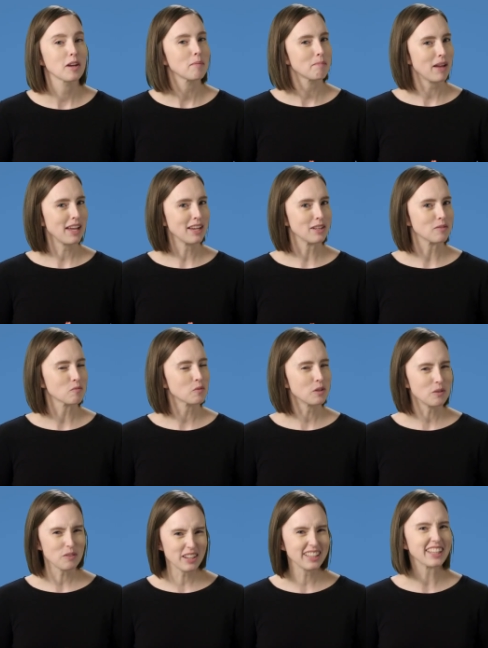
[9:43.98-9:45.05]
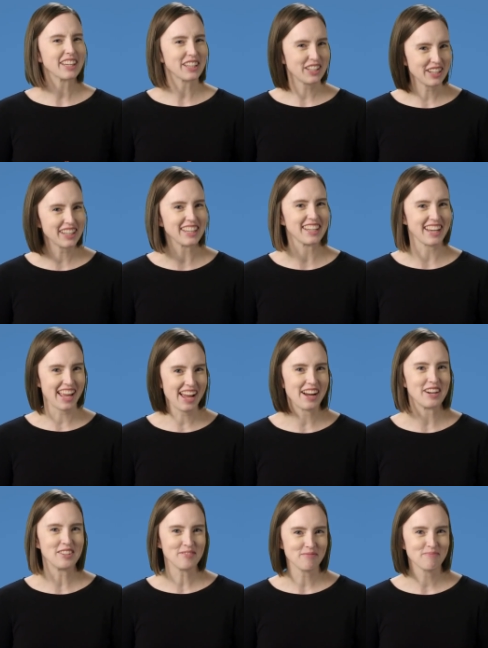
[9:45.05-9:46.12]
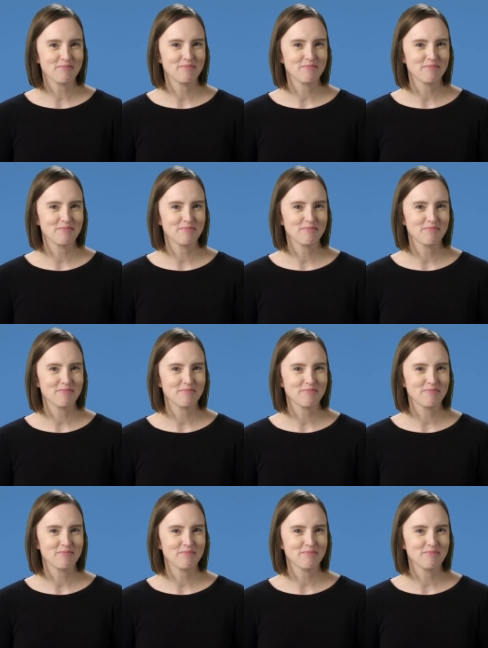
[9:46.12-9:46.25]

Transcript: Man, we're really cooking now.